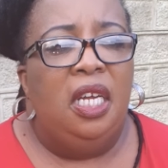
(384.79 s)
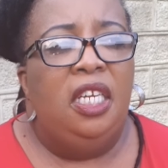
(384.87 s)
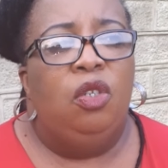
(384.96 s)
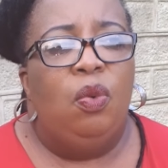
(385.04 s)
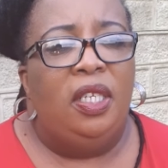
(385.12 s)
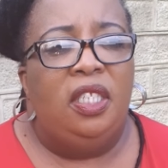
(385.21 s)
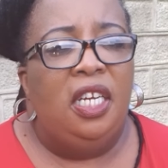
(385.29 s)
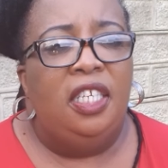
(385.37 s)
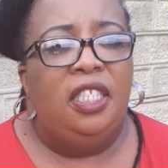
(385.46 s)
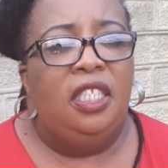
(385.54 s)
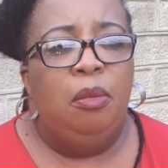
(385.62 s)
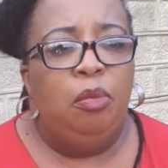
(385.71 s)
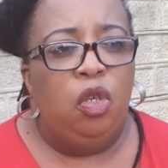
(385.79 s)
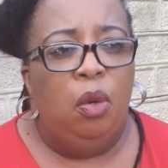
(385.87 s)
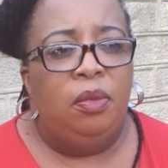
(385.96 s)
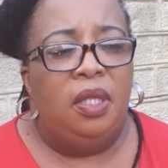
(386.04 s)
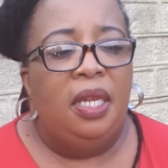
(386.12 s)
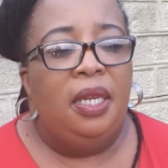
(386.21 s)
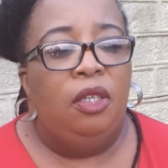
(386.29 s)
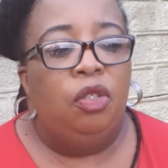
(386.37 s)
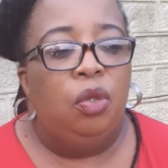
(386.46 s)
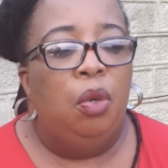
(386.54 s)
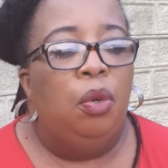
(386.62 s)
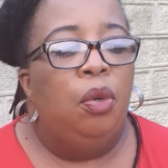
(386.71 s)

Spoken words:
It was just symptoms that I saw,